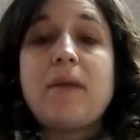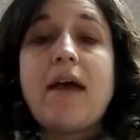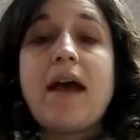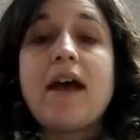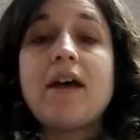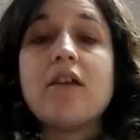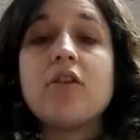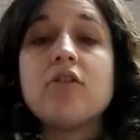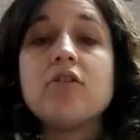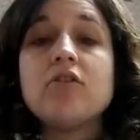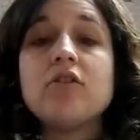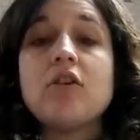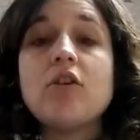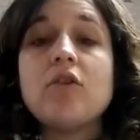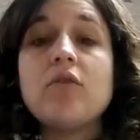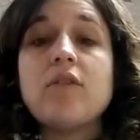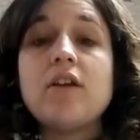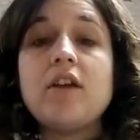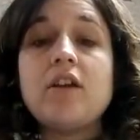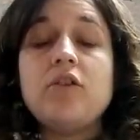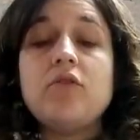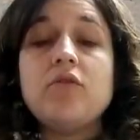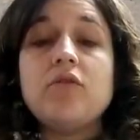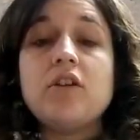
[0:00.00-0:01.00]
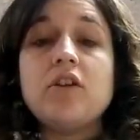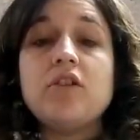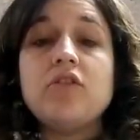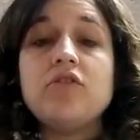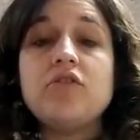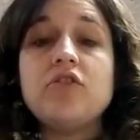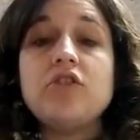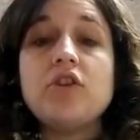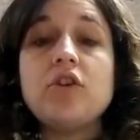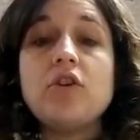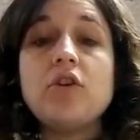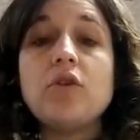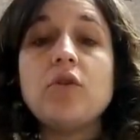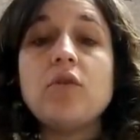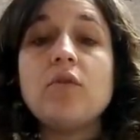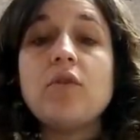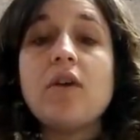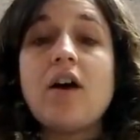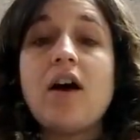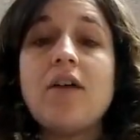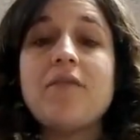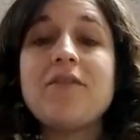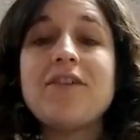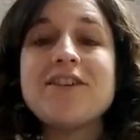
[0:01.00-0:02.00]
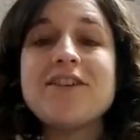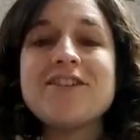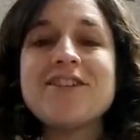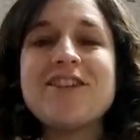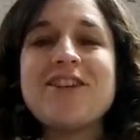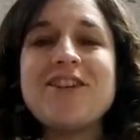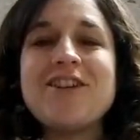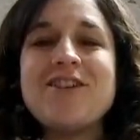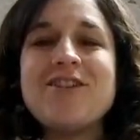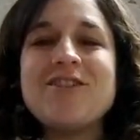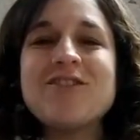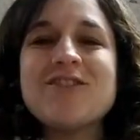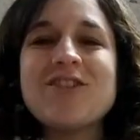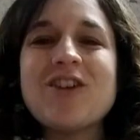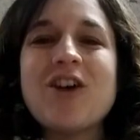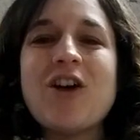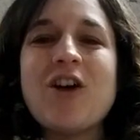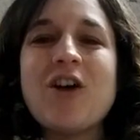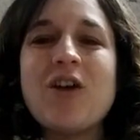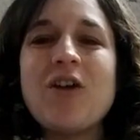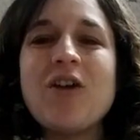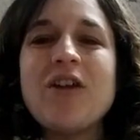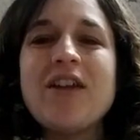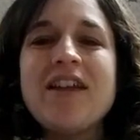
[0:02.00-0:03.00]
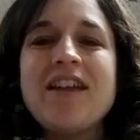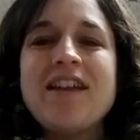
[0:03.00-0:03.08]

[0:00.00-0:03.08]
pattern though that you can do. Obviously you saw,